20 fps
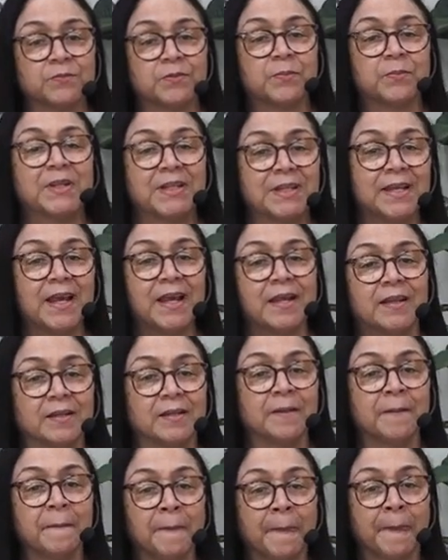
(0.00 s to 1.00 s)
from the dead,
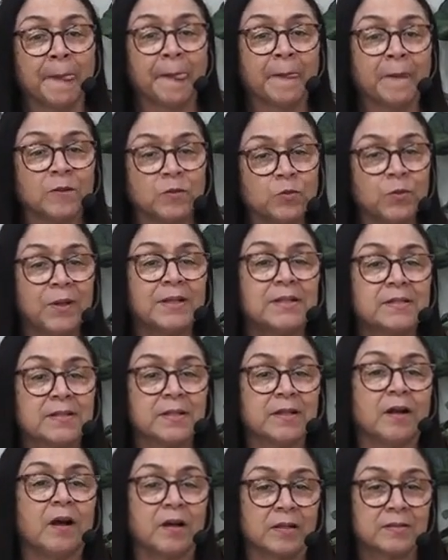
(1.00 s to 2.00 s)
dwells
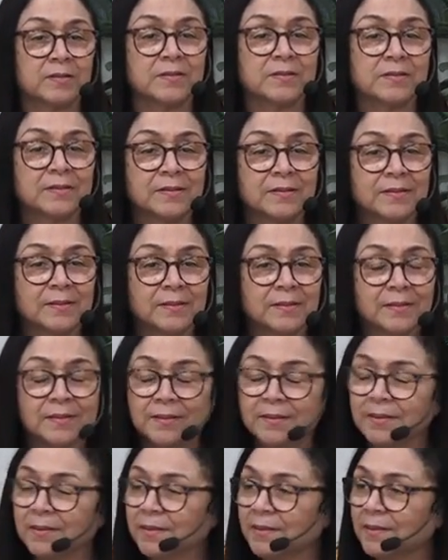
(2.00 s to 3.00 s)
in us.
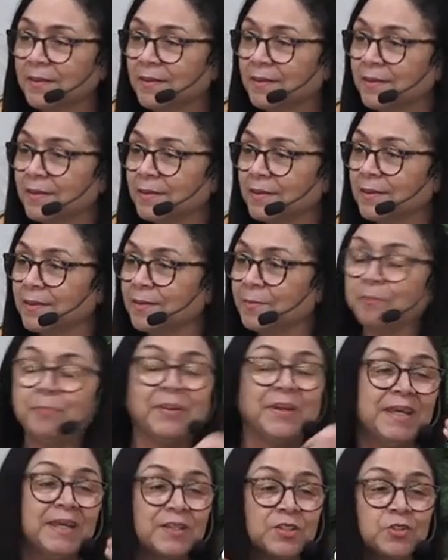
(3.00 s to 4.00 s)

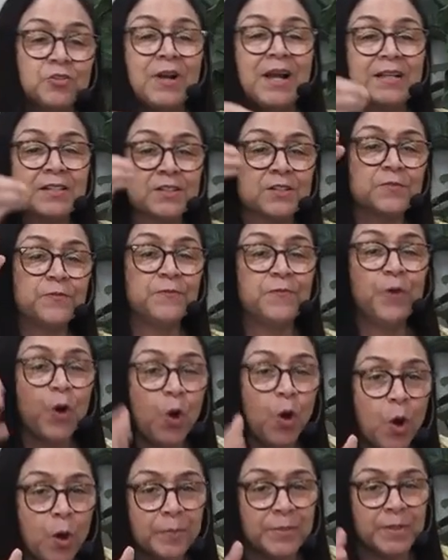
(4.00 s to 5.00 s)
Be
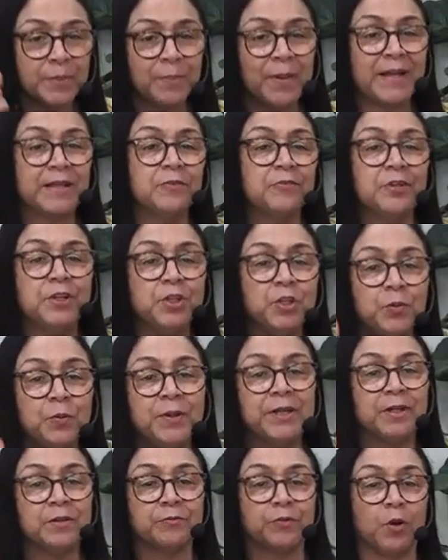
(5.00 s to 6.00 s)
transformed by the
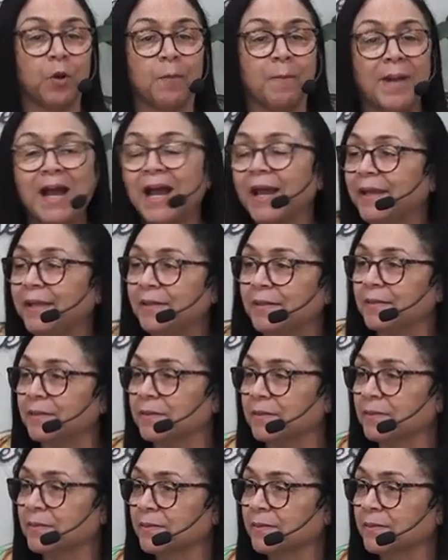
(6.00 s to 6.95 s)
renewing of your mind